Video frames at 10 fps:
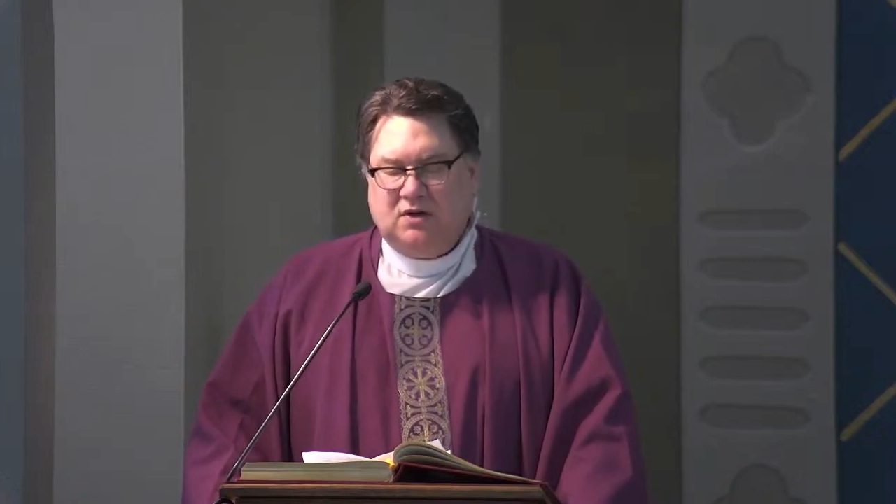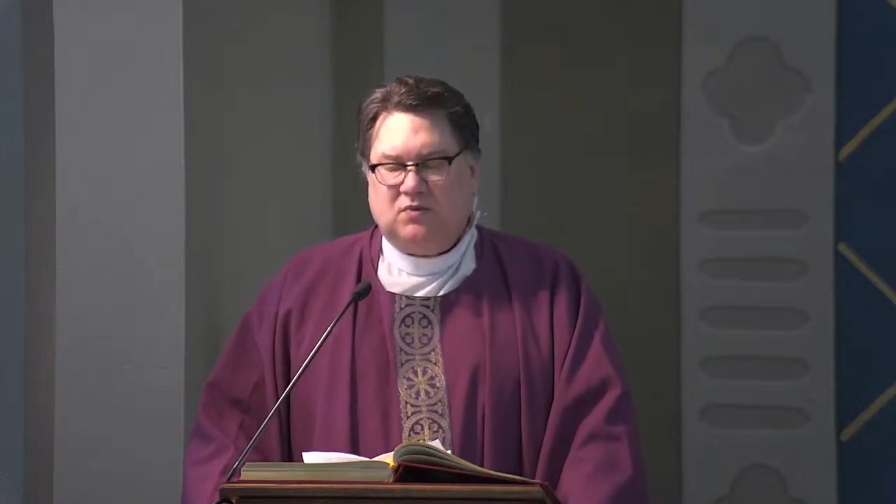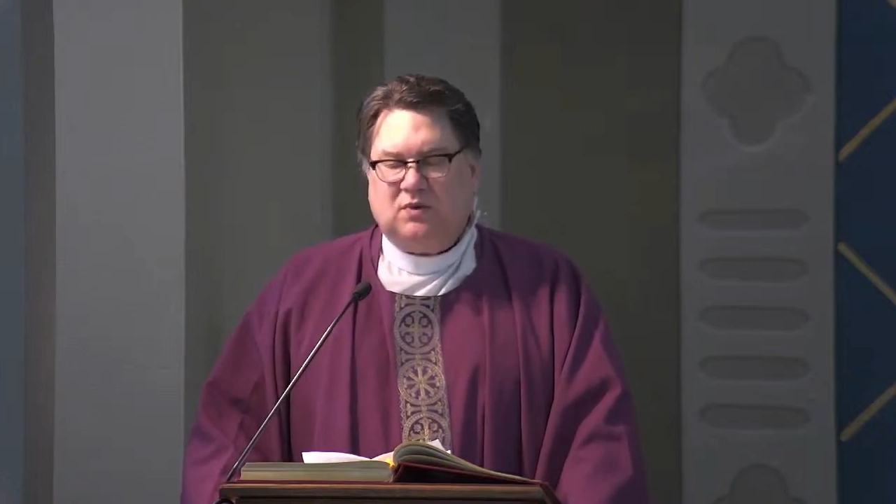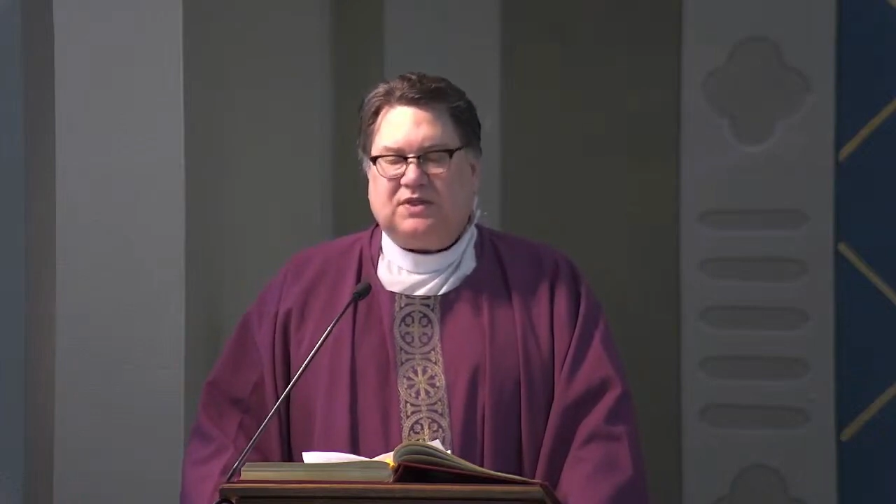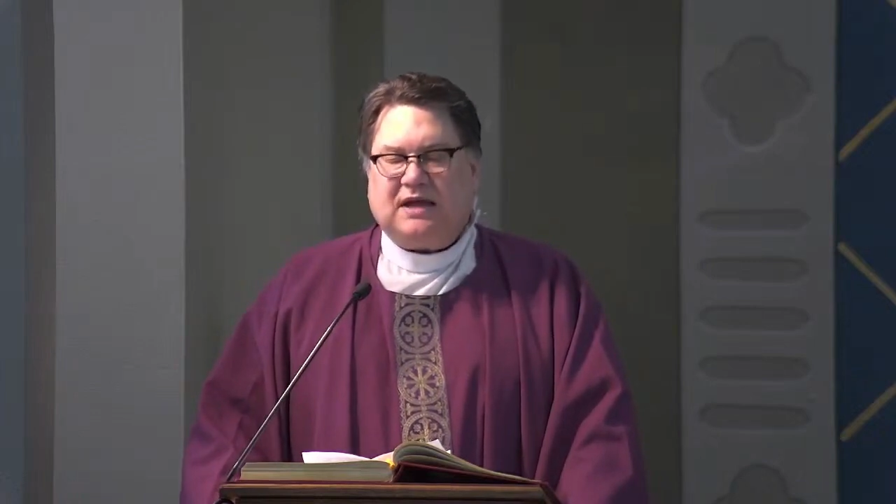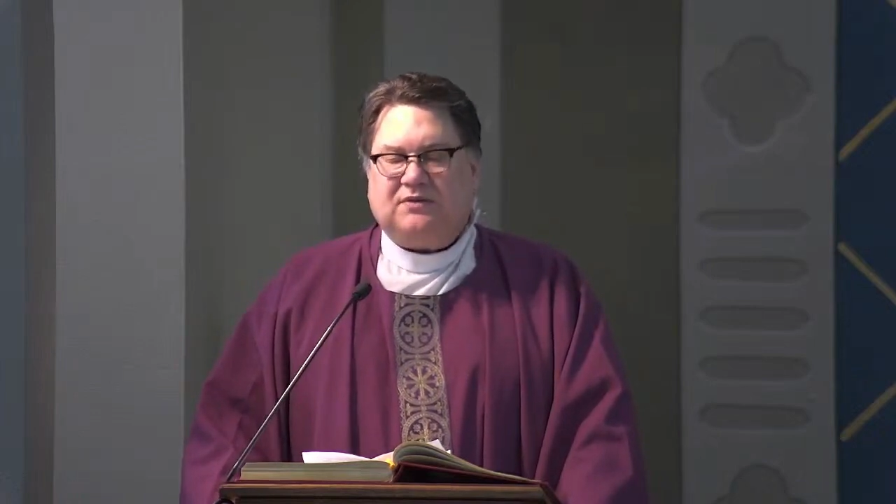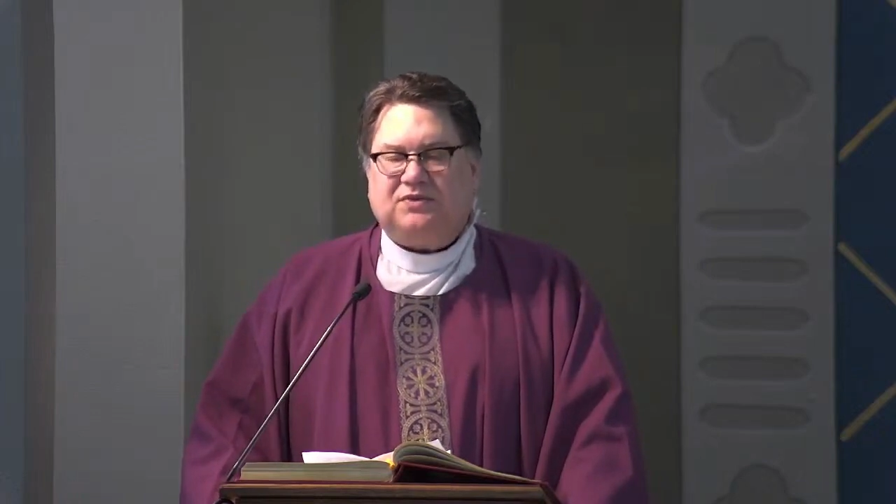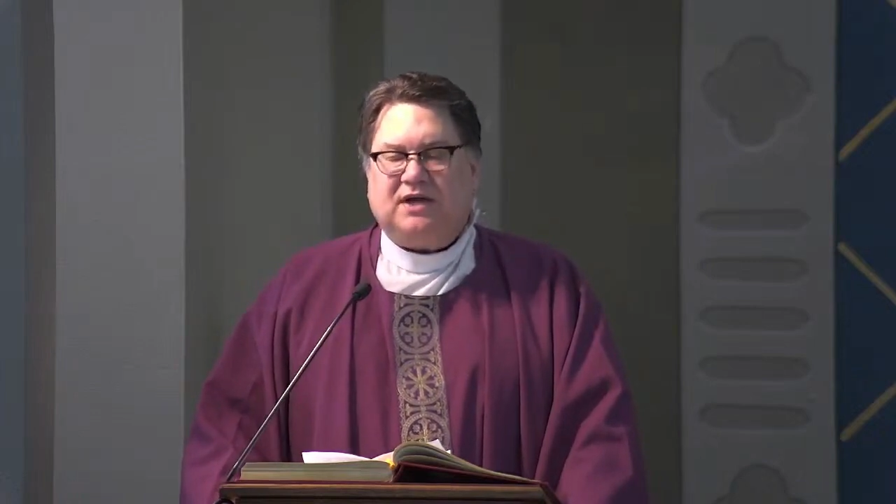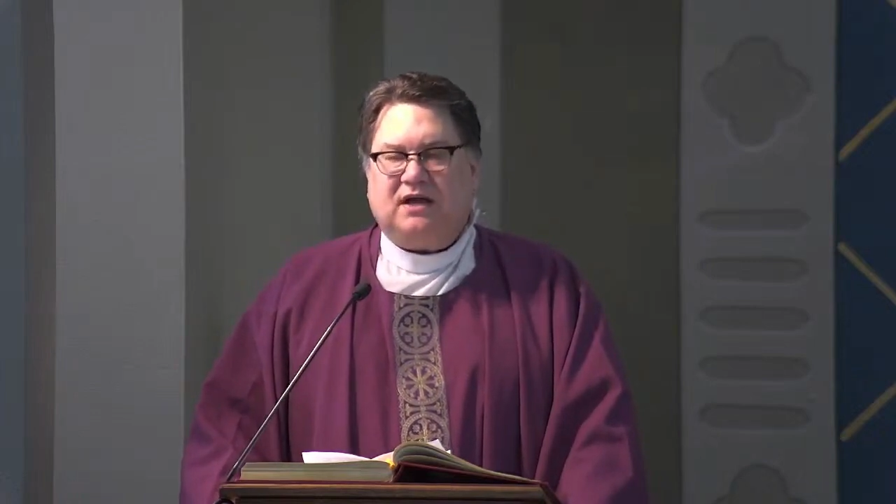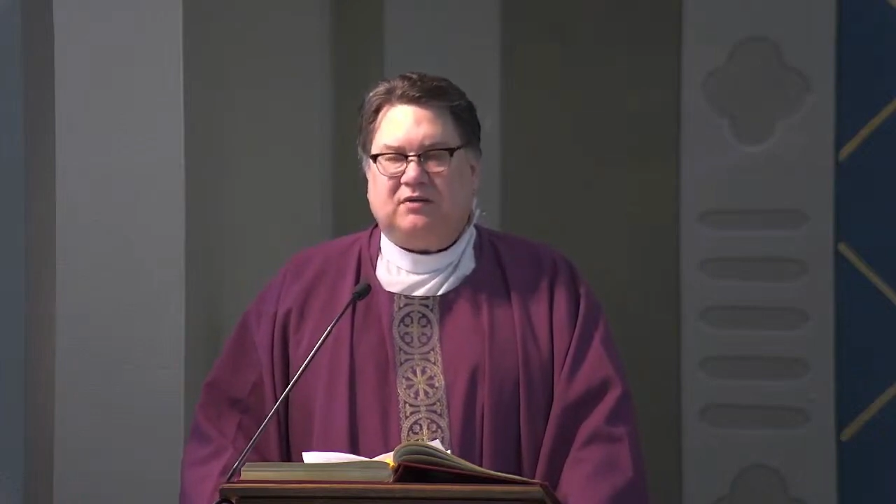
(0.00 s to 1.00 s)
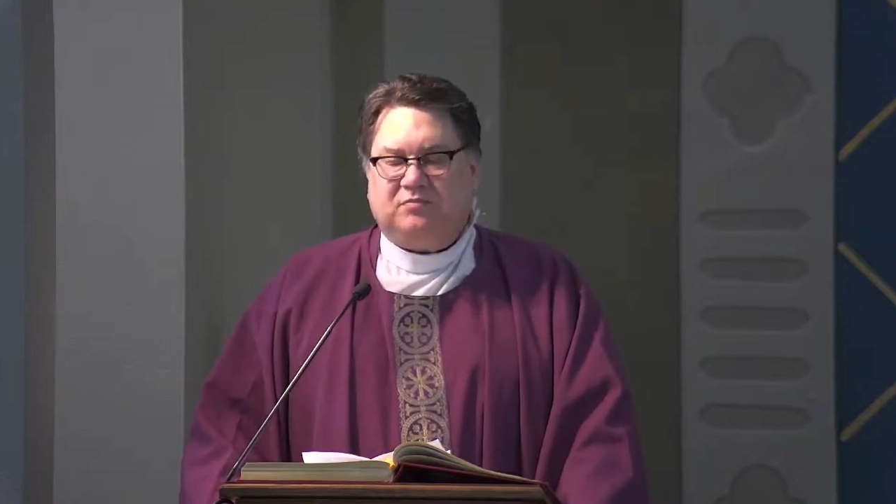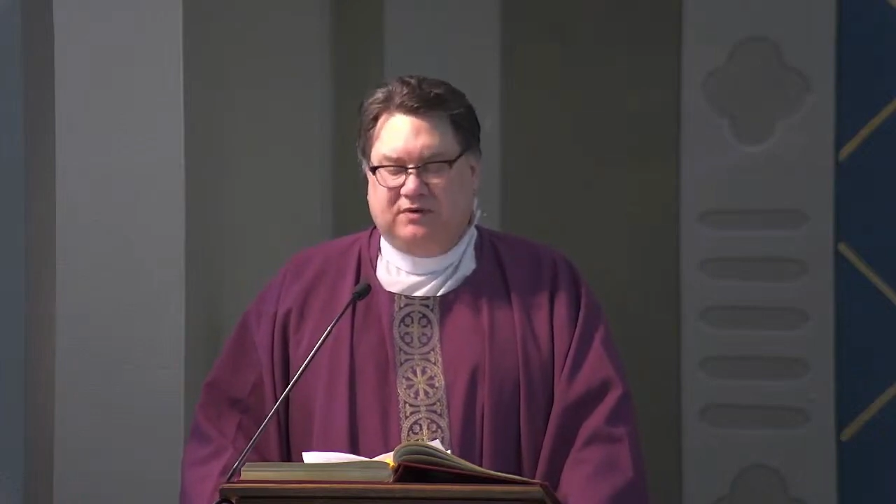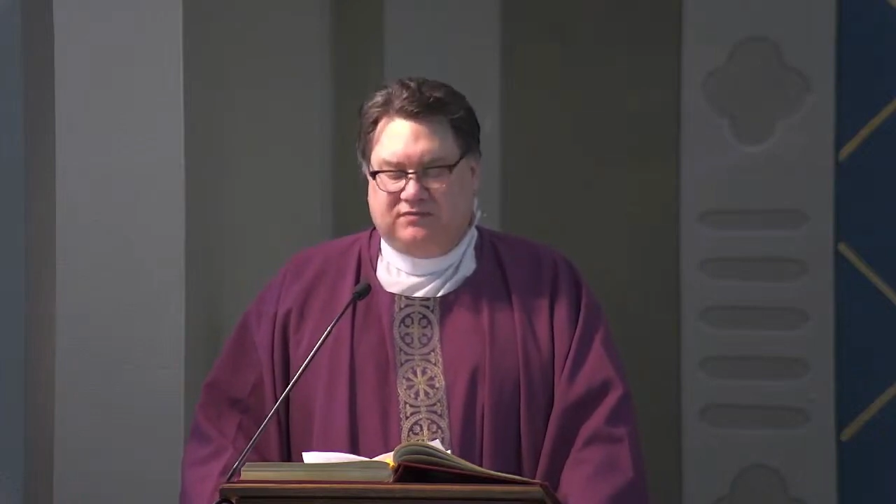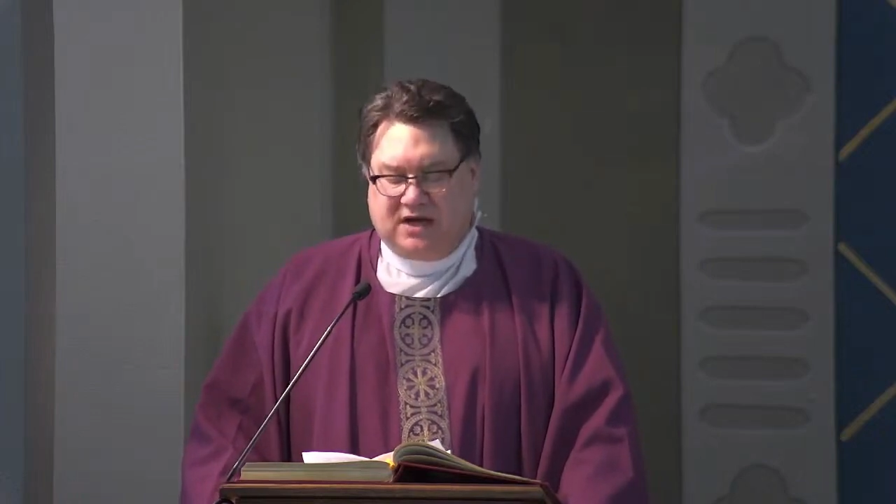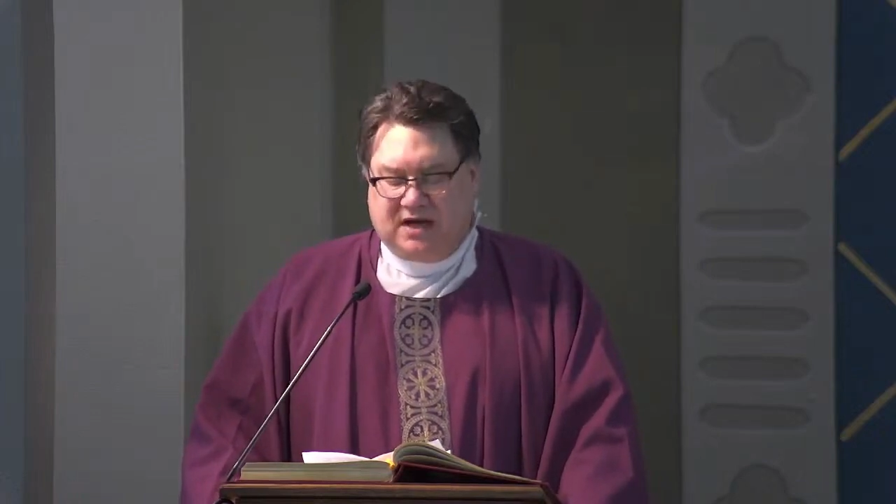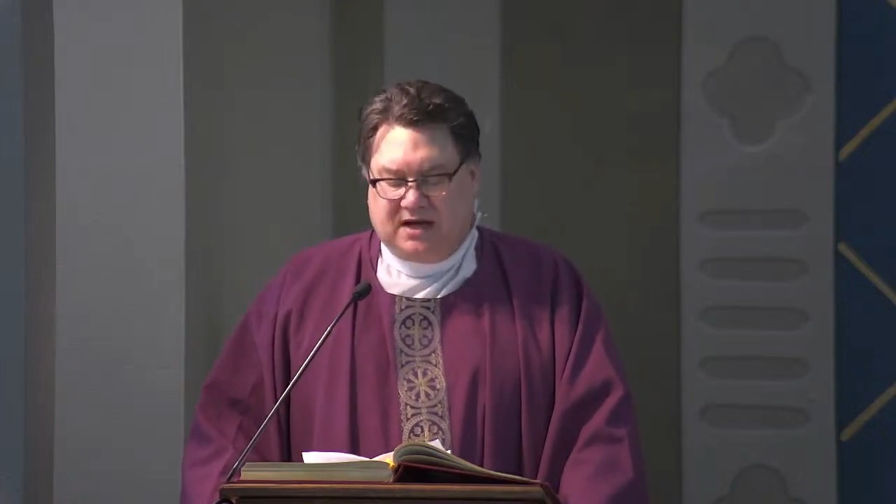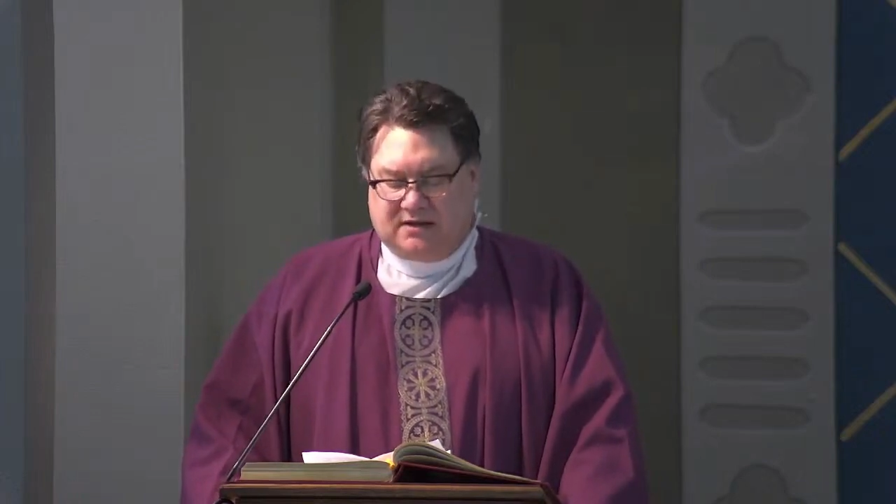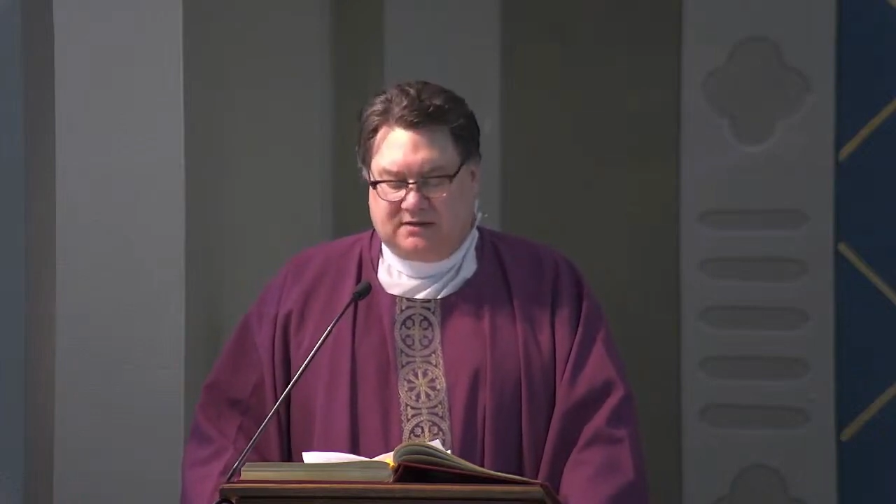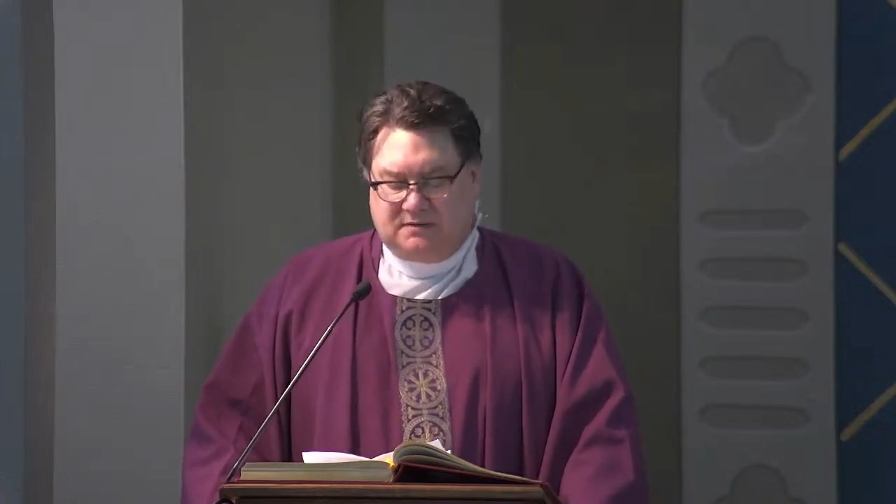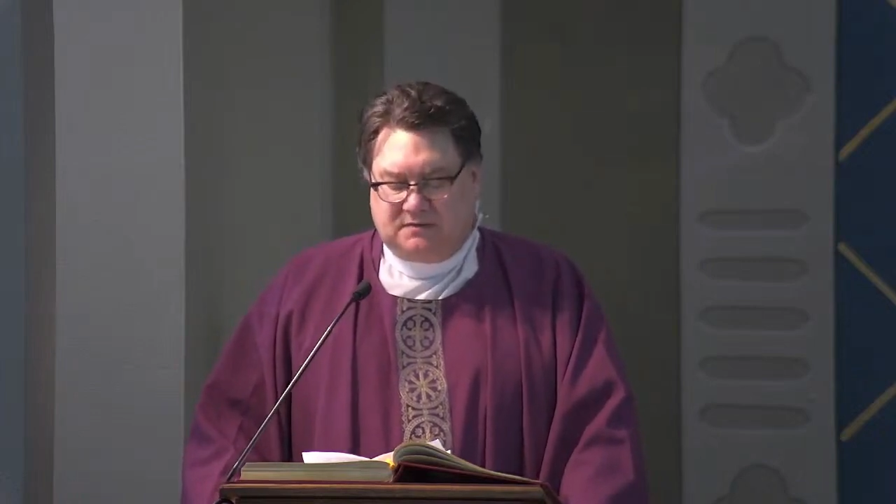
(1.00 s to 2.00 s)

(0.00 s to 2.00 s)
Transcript: without the help of God.